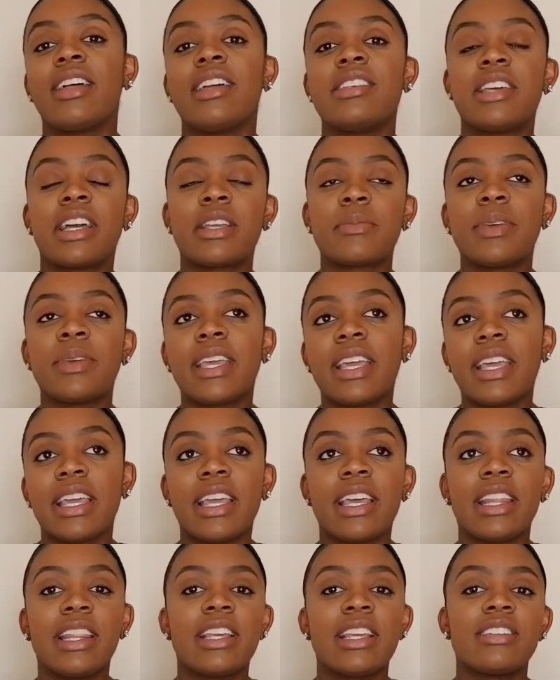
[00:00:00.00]
They checked me
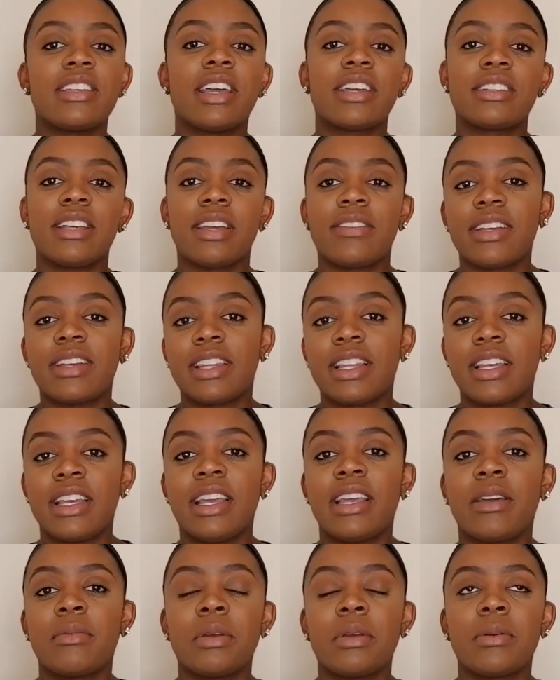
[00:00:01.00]
in. They checked
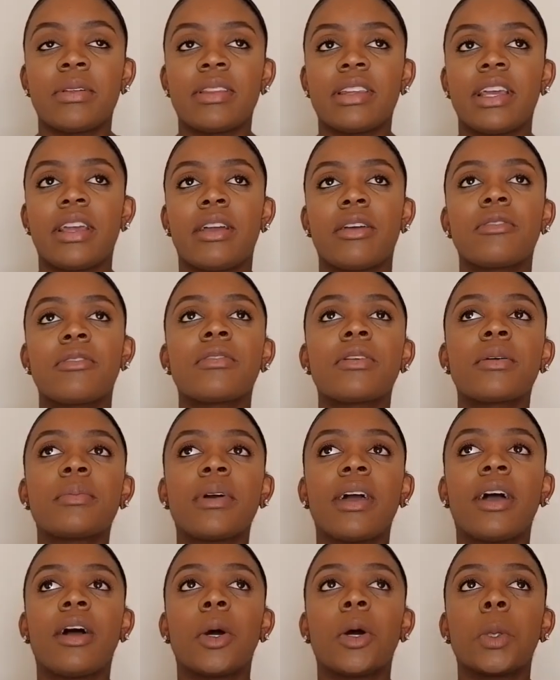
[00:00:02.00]
everything. We were there for
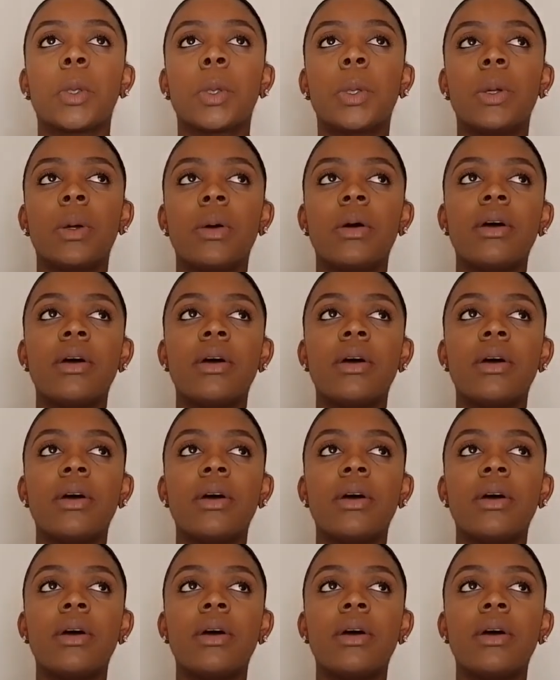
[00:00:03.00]
about,